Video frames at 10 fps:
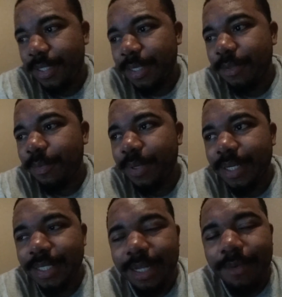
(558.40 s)
have been
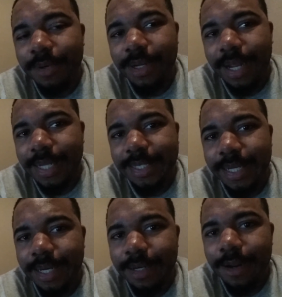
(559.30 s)
discovered. Like I
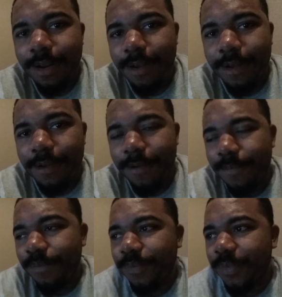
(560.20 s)
said,
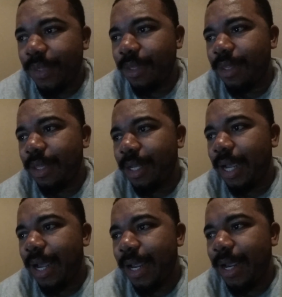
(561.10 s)
the
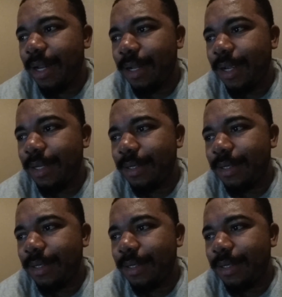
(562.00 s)
guy had